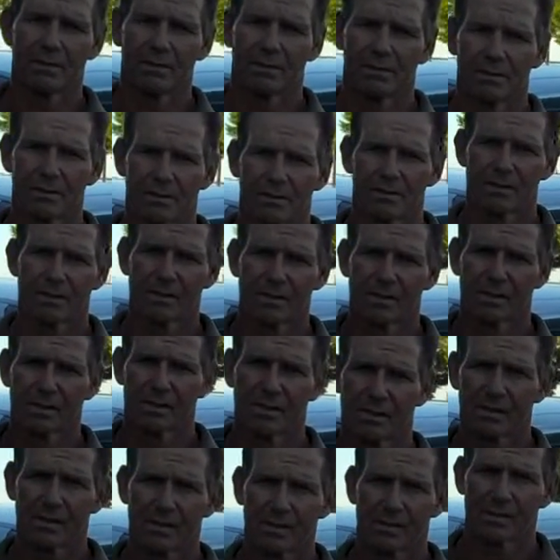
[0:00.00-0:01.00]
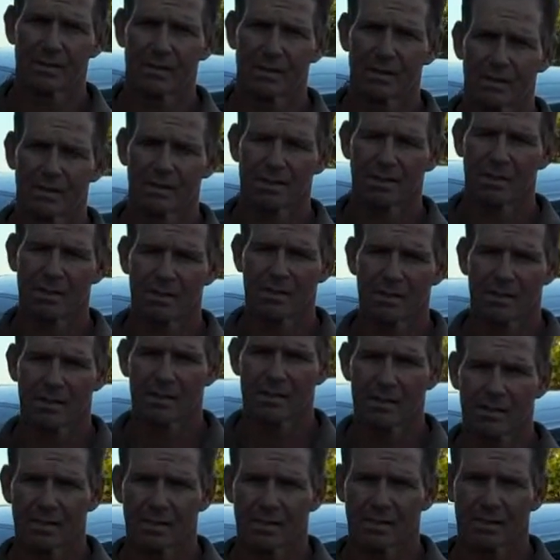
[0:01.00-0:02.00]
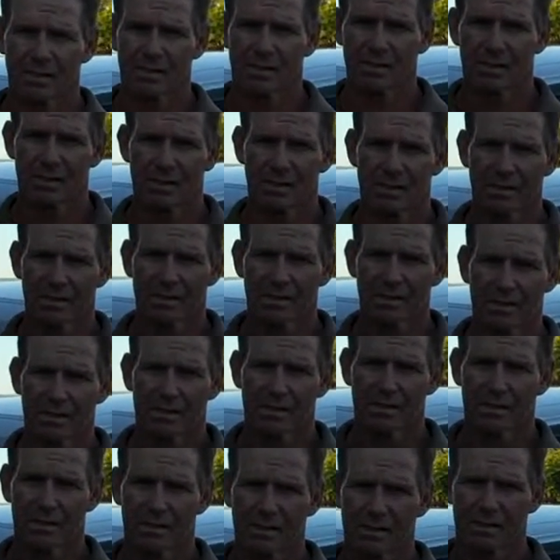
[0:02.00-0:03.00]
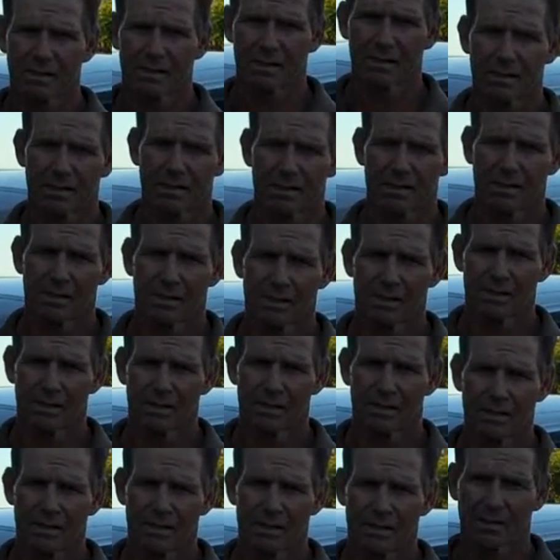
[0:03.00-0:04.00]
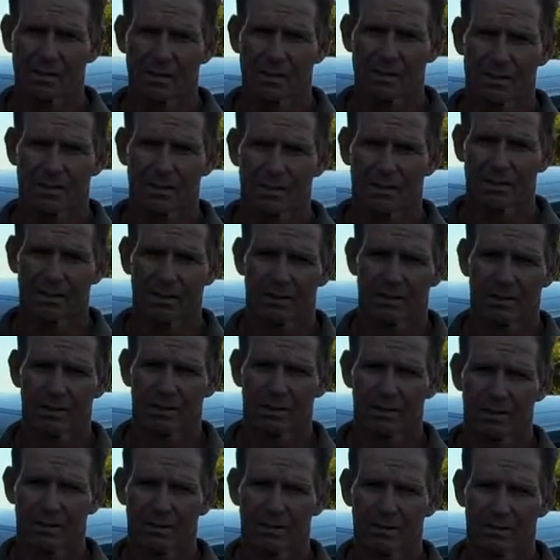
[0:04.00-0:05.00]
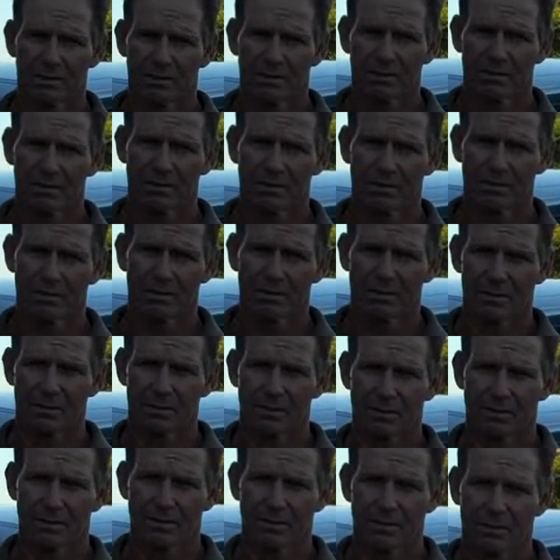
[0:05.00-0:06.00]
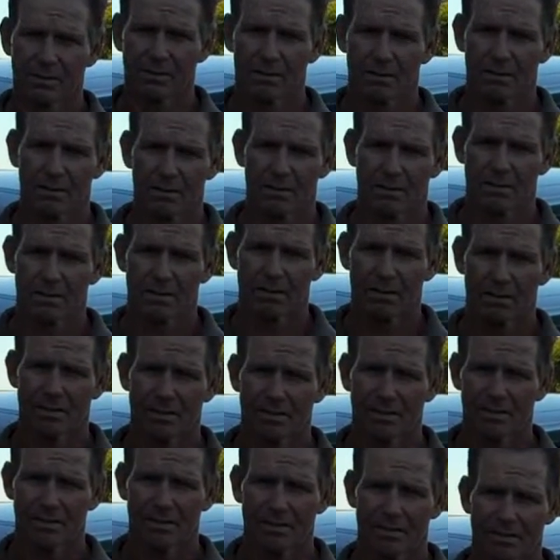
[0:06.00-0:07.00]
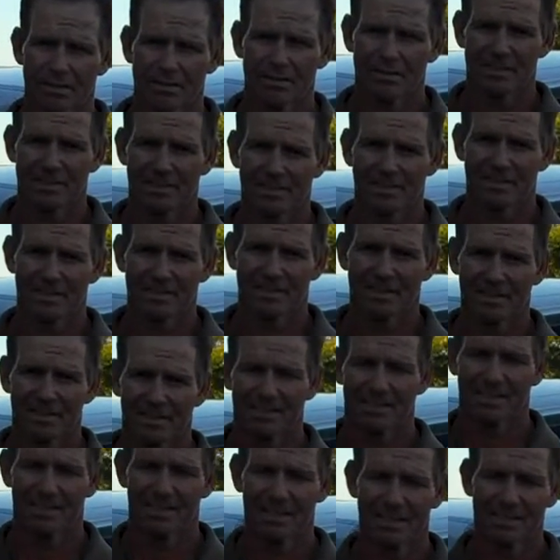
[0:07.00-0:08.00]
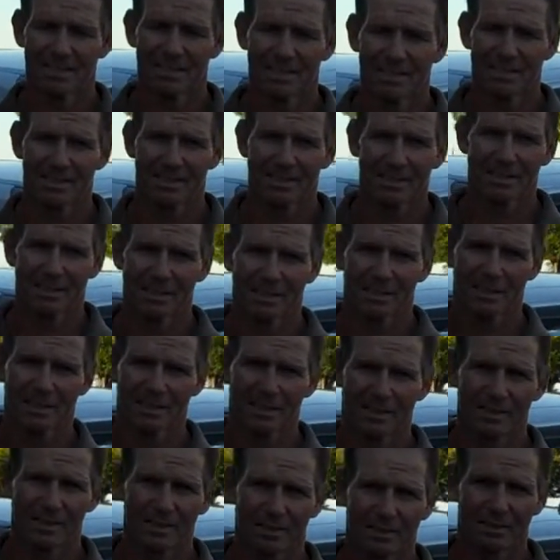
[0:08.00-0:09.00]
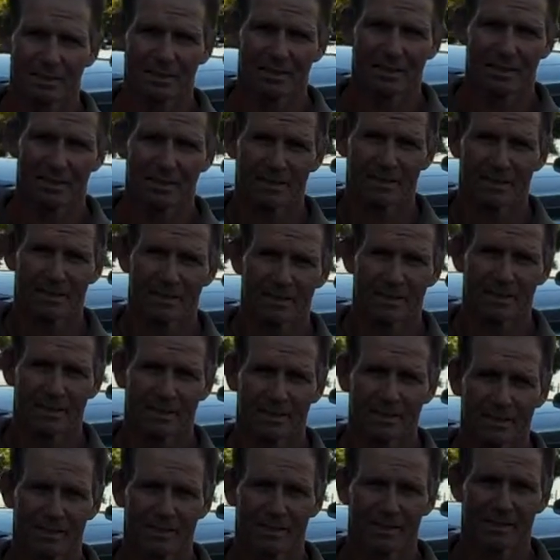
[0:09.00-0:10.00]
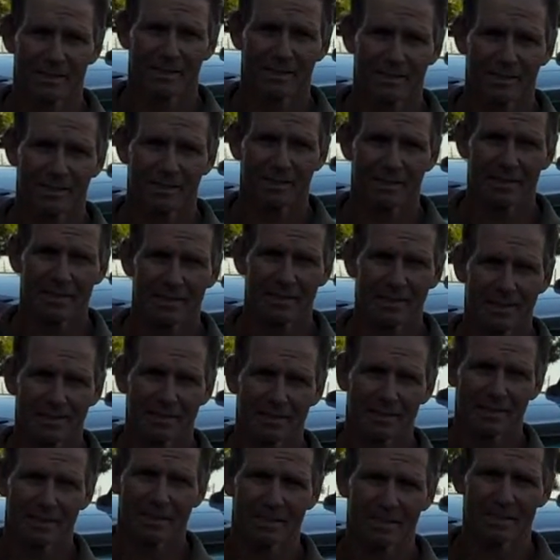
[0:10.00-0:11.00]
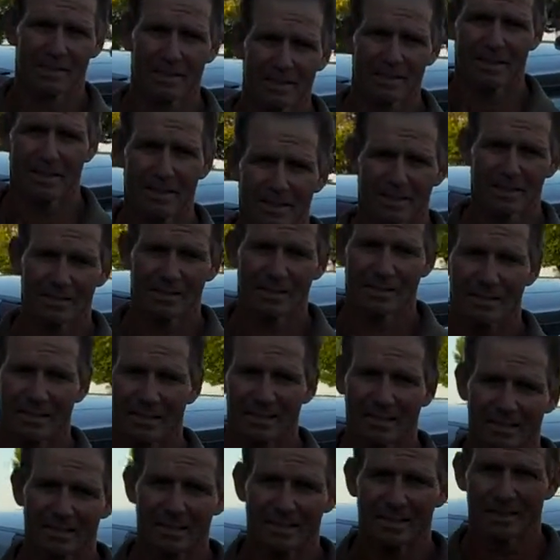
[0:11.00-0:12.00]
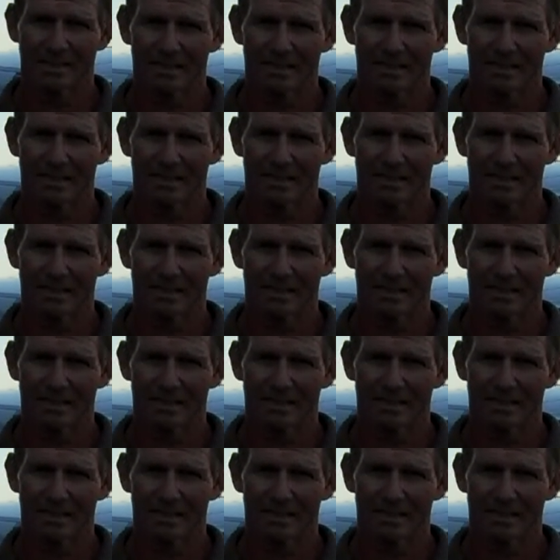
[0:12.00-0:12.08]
it's a total savings of like over $7,600 and 53 cents, 61 cents rather. Paul, I sat down, I explained all the